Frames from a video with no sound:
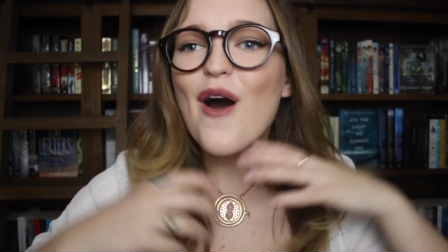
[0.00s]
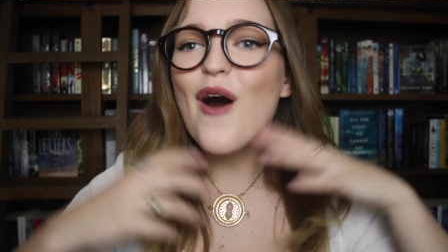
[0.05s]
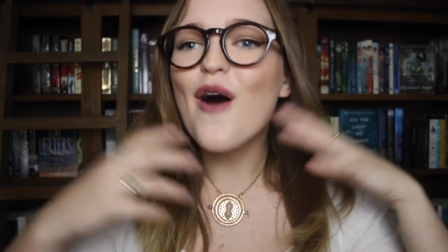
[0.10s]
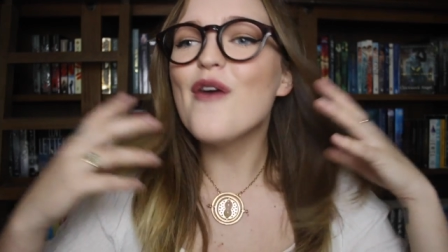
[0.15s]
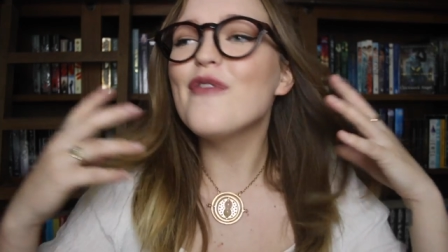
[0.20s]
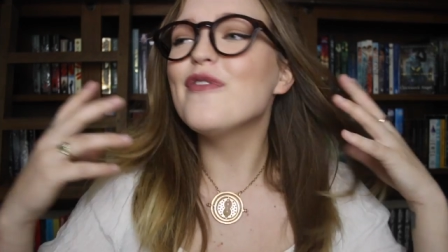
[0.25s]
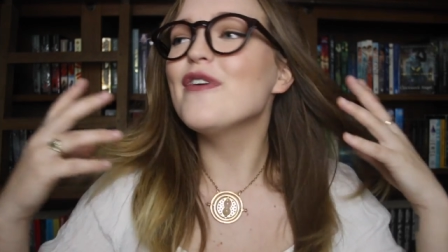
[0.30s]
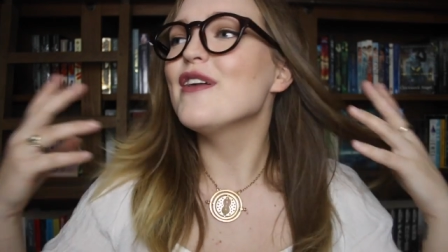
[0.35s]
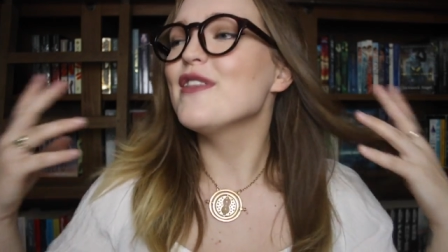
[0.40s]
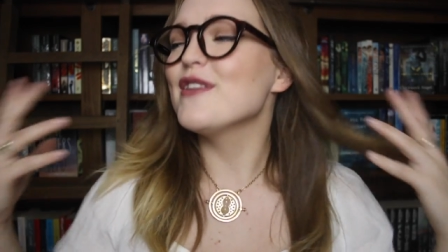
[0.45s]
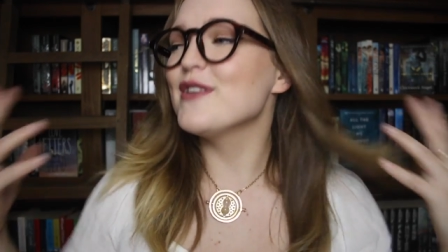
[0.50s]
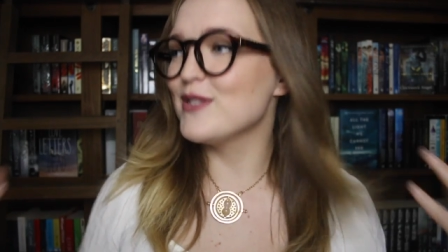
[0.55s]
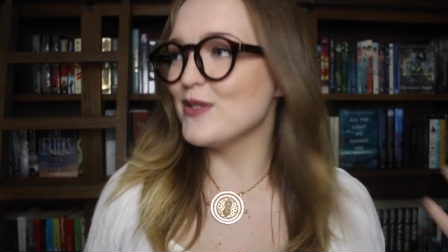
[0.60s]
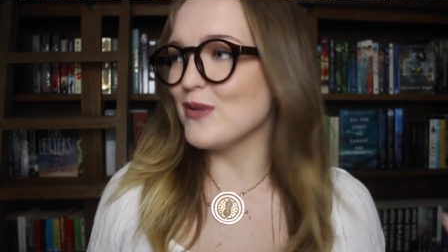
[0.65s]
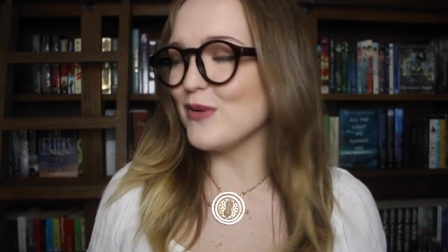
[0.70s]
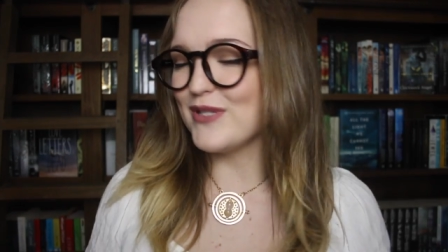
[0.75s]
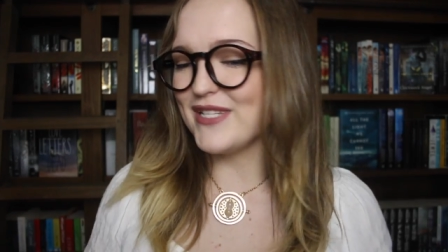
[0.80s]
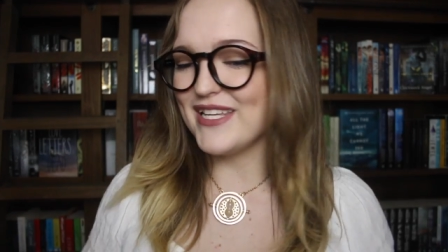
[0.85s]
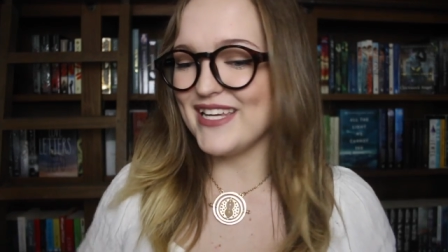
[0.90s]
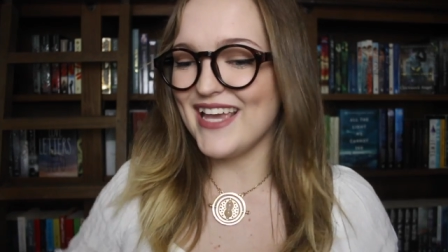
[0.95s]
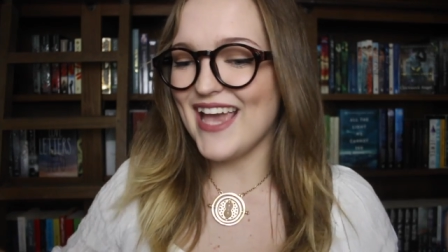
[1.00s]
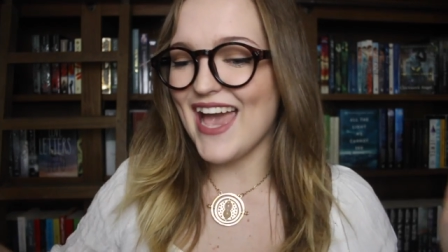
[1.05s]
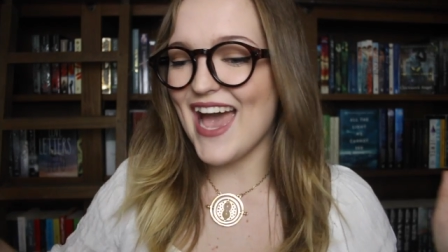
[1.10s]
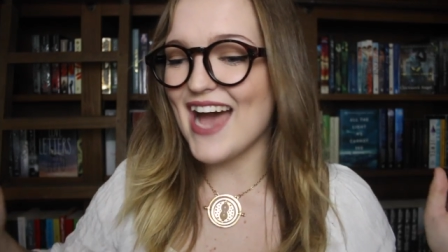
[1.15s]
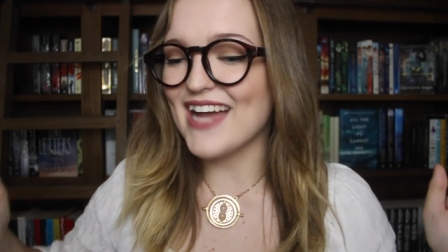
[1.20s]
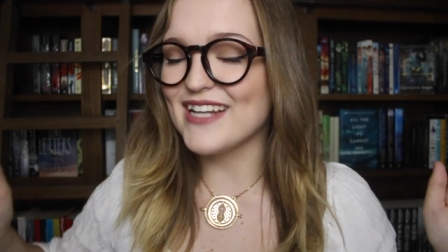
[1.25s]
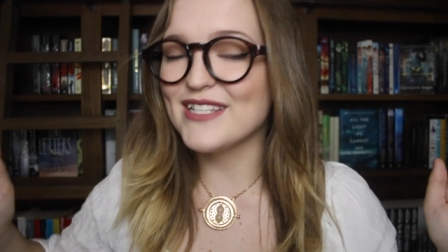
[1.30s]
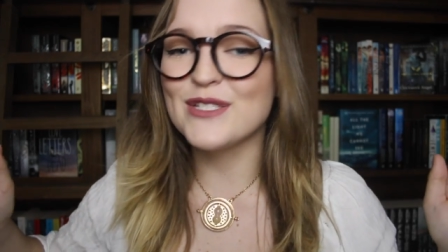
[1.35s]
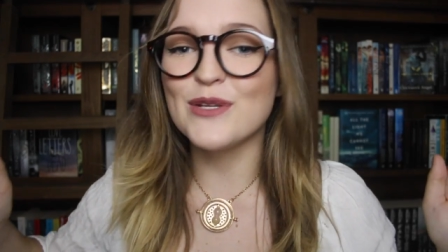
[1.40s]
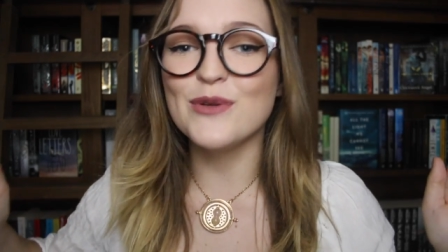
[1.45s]
of the sorting
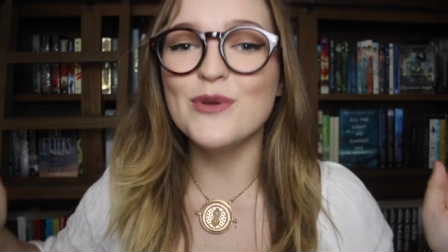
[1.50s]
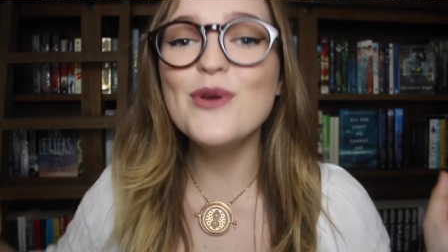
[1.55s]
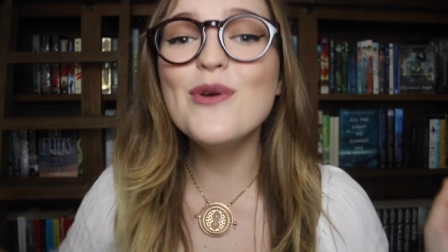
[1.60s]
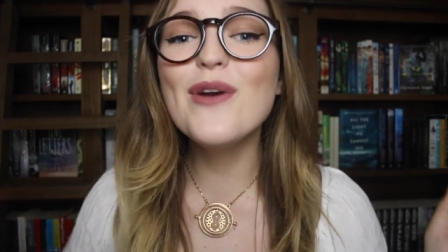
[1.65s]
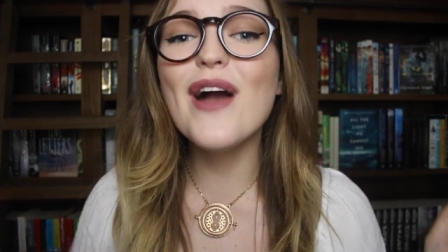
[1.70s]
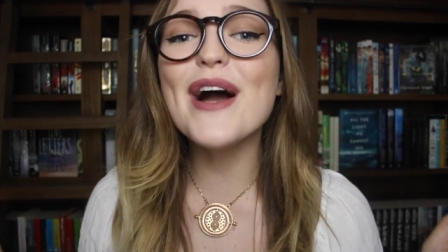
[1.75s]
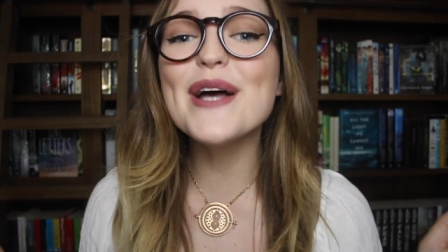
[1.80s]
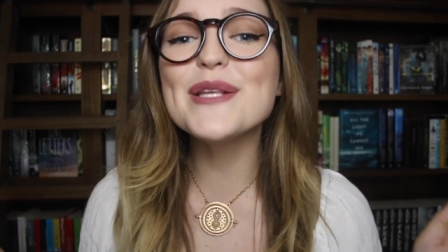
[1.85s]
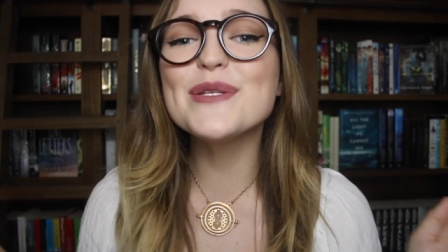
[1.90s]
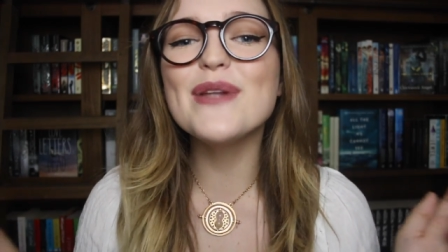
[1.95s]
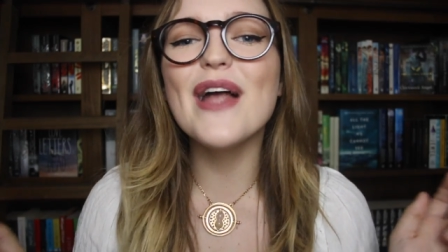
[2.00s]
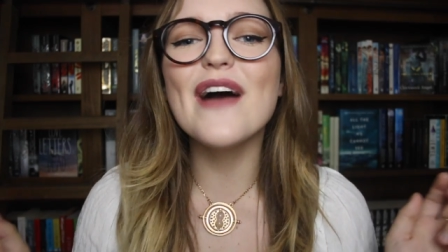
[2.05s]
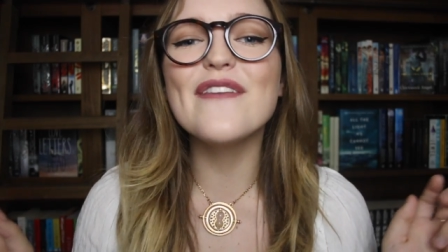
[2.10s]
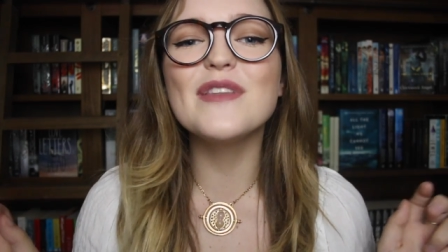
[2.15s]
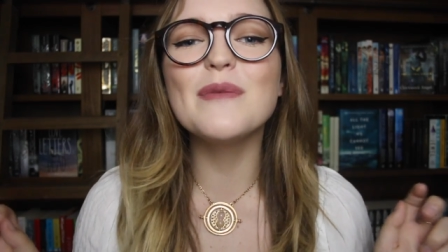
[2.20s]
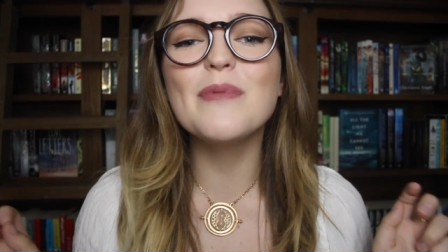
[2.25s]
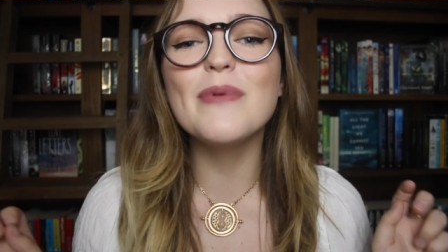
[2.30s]
hat, so you guys will have